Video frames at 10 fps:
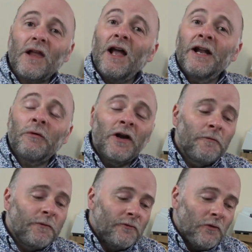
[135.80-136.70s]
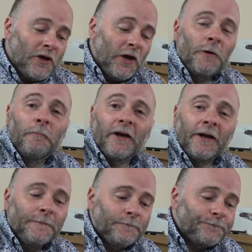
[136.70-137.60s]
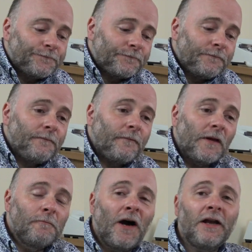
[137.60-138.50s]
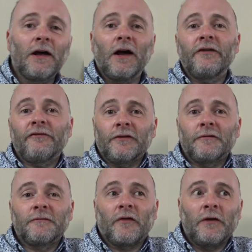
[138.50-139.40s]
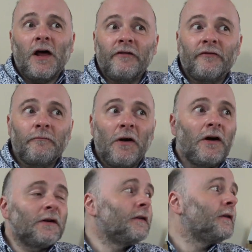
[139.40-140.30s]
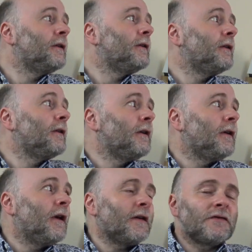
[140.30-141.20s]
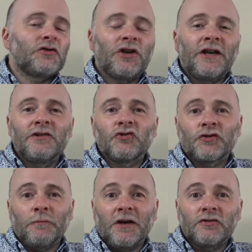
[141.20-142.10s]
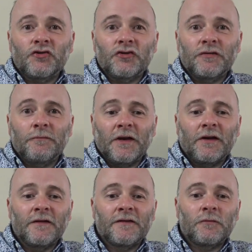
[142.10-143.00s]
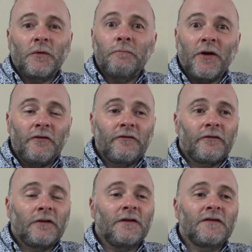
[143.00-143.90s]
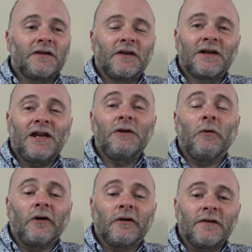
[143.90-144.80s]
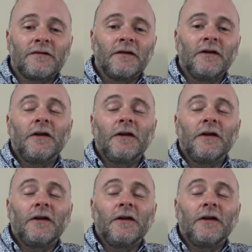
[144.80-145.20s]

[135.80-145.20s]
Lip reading: Anyway, I hope you're all coping. My life and the life of Mark hasn't changed much because we're both considered key workers.